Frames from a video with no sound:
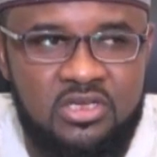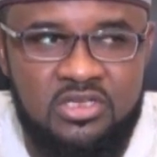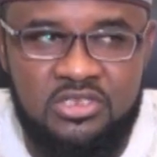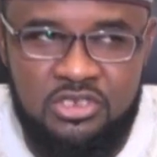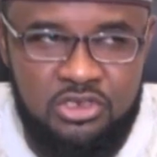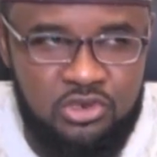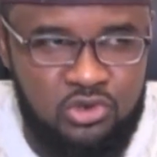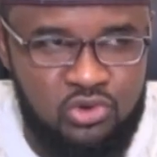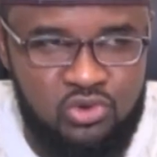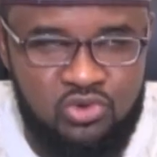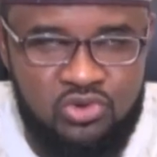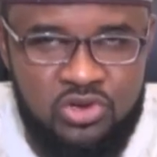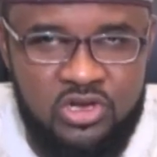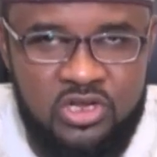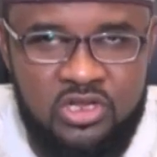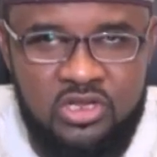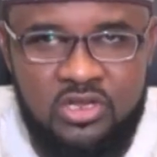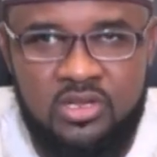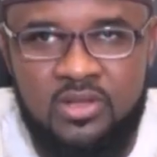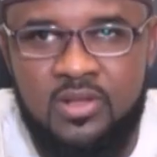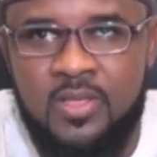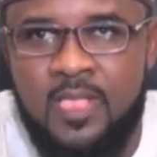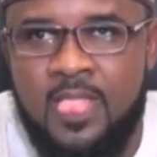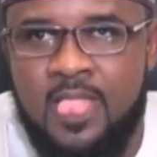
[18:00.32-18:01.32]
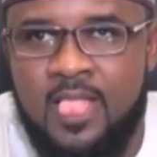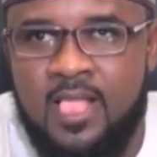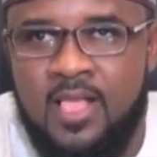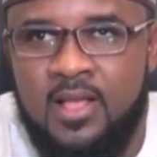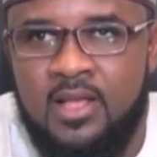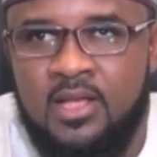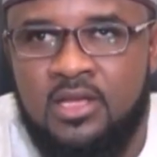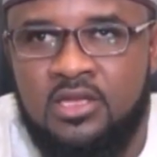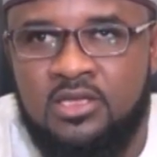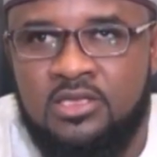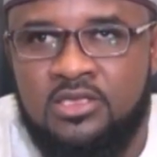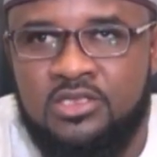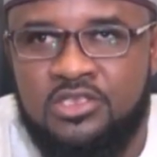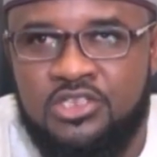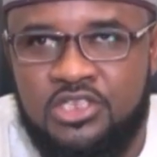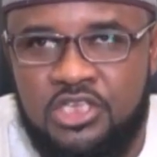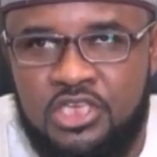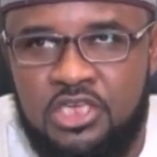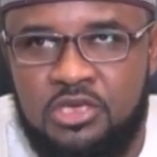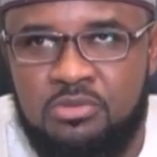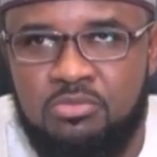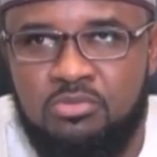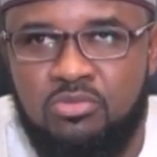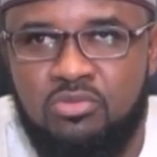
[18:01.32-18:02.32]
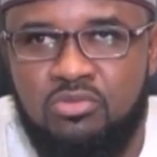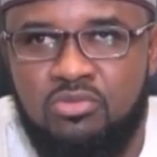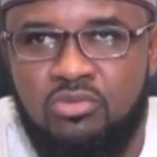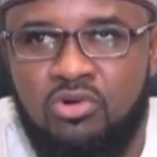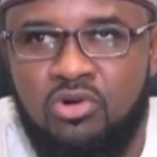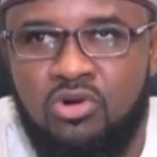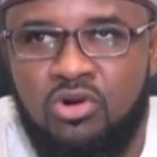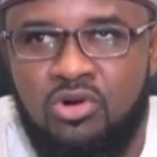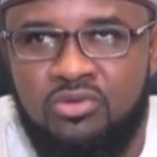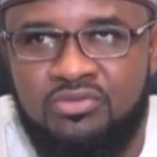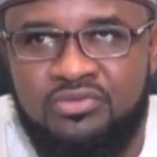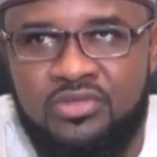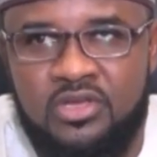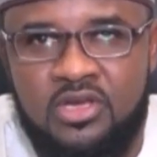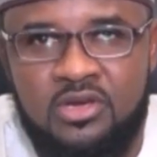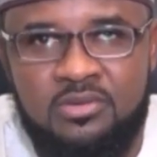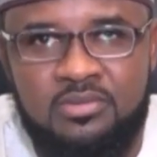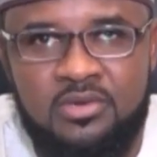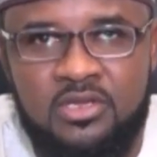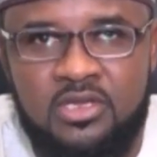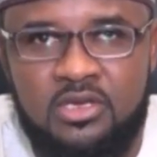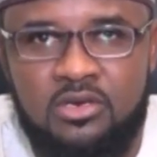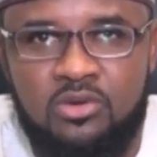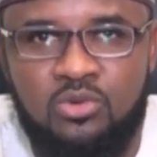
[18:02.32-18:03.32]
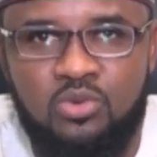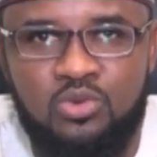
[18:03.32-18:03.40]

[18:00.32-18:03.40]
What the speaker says: is a slogan scheme of the governor,